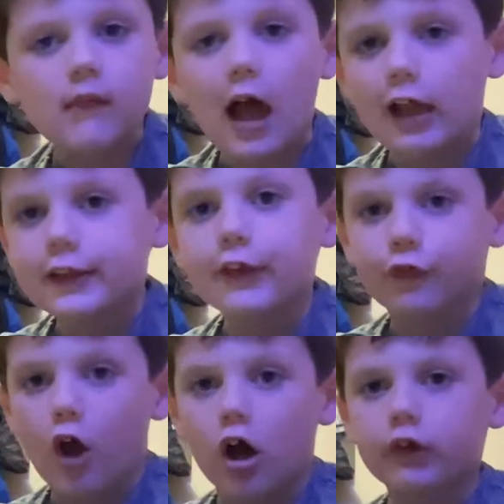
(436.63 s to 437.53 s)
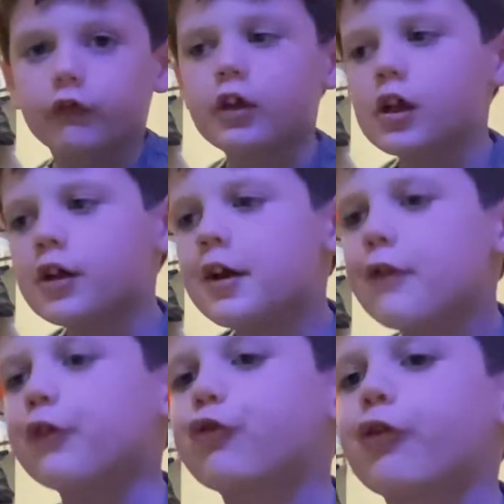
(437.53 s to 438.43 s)
I like the songs.
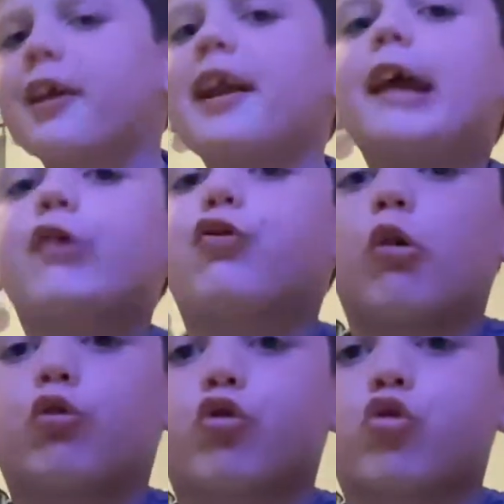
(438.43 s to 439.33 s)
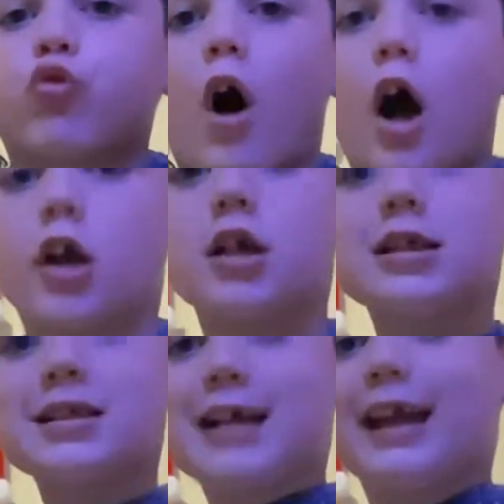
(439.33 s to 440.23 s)
The genie is so strong.
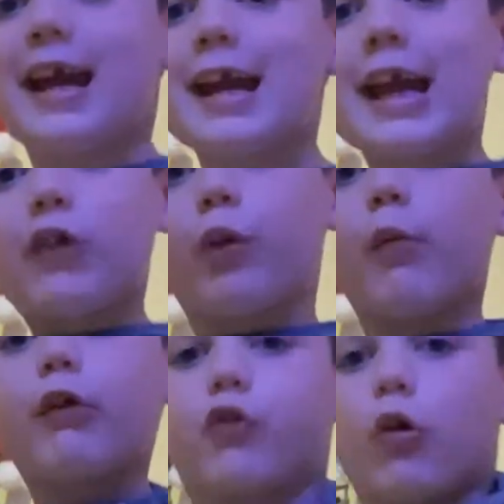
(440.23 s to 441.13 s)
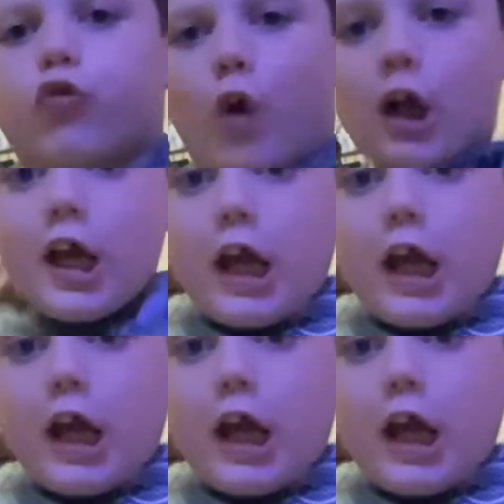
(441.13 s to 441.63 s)
Like He's literally so strong.